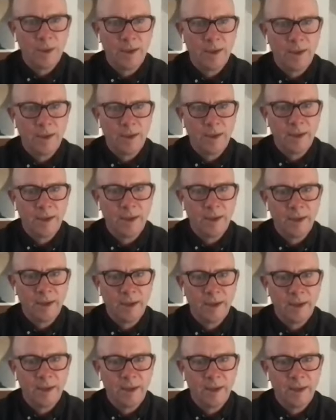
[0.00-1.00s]

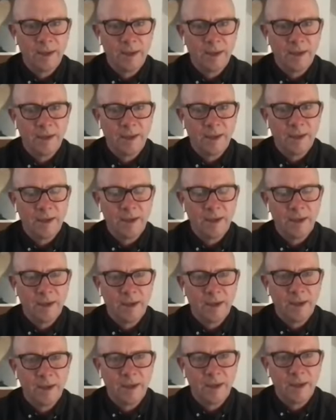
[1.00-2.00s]

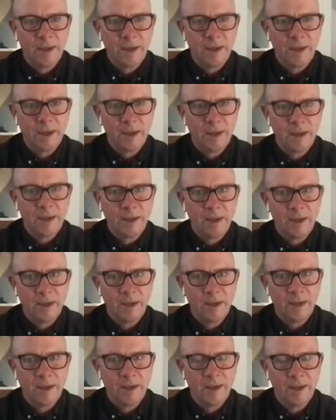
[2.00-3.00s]

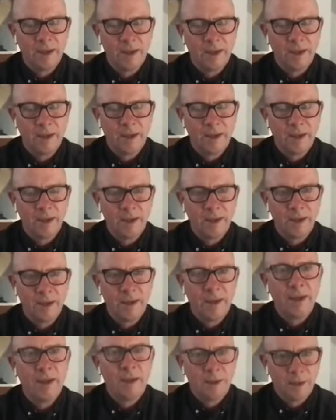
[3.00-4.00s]

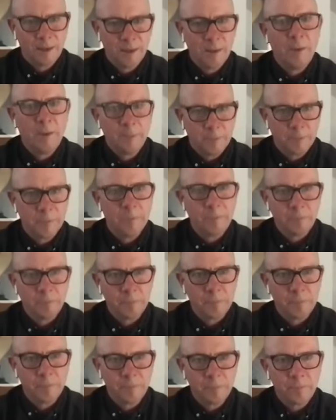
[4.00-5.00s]

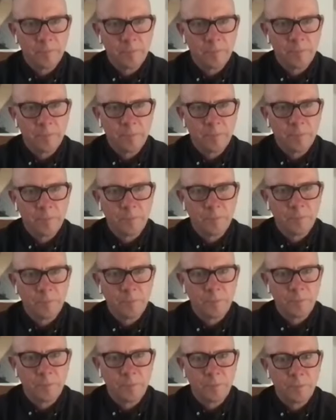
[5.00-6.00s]

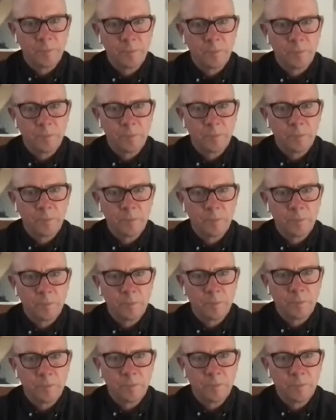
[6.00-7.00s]

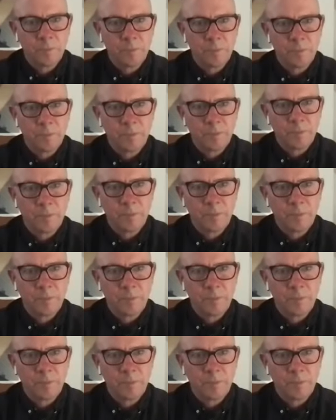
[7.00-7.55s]
(not speaking)